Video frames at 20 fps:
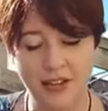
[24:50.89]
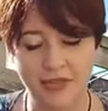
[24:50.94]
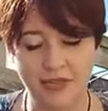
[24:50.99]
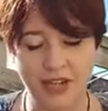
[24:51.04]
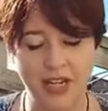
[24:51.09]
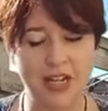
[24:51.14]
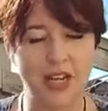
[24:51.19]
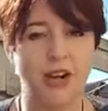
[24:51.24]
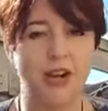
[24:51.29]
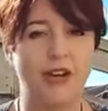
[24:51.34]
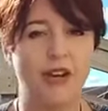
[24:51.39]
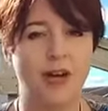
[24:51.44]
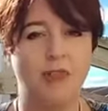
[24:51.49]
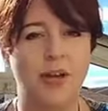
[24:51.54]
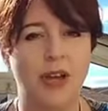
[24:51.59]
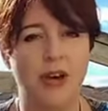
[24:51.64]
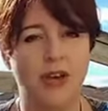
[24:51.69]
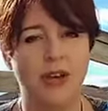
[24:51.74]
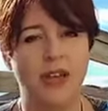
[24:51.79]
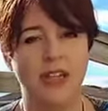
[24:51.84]
video,
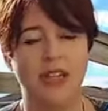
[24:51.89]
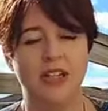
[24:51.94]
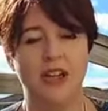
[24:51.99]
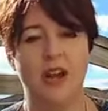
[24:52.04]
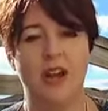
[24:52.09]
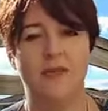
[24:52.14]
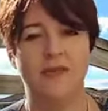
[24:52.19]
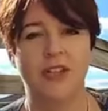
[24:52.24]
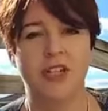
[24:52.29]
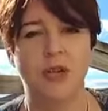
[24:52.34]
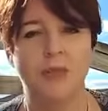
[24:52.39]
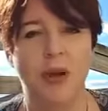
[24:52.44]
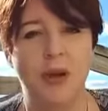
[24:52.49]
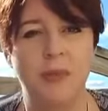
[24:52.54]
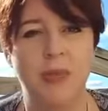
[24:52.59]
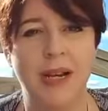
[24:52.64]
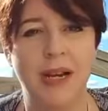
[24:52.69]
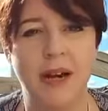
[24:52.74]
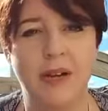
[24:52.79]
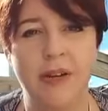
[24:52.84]
I'm going over to my
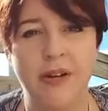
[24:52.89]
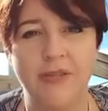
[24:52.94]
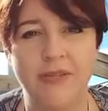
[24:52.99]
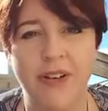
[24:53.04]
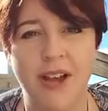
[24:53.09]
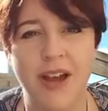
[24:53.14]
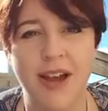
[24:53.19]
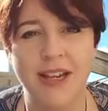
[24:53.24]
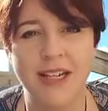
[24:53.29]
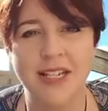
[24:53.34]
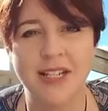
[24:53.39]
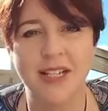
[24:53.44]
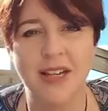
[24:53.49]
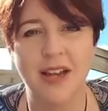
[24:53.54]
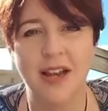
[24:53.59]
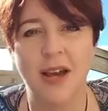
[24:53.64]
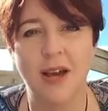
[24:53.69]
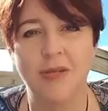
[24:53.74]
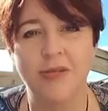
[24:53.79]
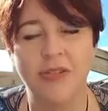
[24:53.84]
Pillar of Light
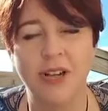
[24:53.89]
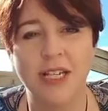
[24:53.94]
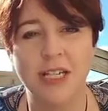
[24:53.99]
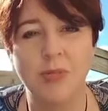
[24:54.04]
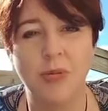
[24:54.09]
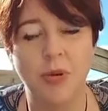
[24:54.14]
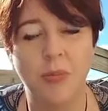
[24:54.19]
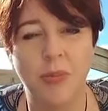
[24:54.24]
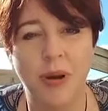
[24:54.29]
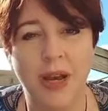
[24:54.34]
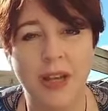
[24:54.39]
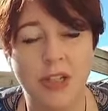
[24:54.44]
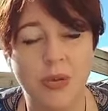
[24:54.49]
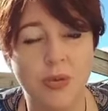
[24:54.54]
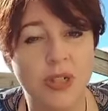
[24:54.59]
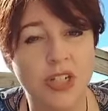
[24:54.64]
Facebook page,